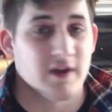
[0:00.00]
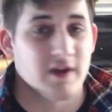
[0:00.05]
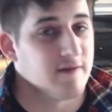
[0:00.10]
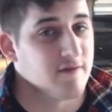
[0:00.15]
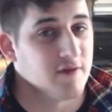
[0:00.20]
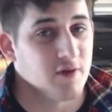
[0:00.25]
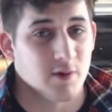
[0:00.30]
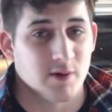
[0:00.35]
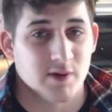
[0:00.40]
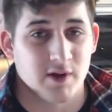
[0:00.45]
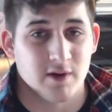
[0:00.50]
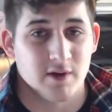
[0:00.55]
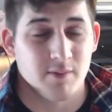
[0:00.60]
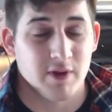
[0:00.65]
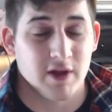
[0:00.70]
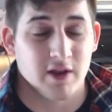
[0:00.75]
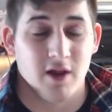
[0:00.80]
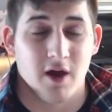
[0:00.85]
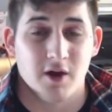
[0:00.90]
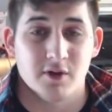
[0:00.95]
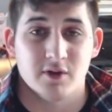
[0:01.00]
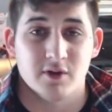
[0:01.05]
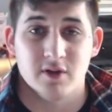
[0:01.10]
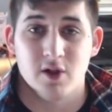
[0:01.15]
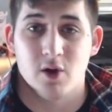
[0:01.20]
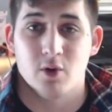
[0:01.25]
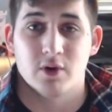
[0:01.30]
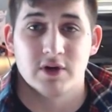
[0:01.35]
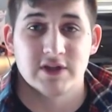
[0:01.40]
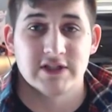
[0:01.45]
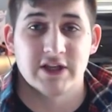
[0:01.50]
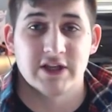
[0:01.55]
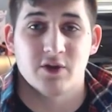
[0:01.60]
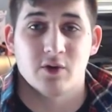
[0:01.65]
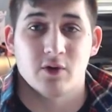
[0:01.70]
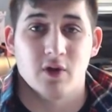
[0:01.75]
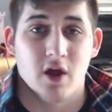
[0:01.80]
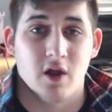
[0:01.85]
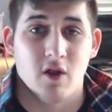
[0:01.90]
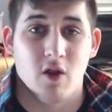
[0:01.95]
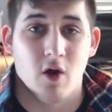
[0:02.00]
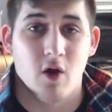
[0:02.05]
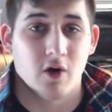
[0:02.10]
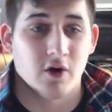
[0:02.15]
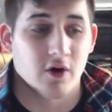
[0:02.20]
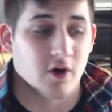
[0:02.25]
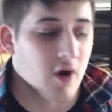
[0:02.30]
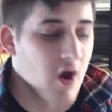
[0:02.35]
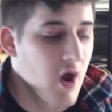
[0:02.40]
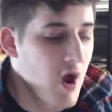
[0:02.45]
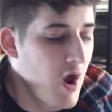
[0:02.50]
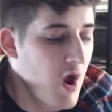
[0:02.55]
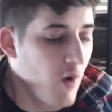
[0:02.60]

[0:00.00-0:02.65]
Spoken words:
even though it's going to be a lot slower and take you a lot longer.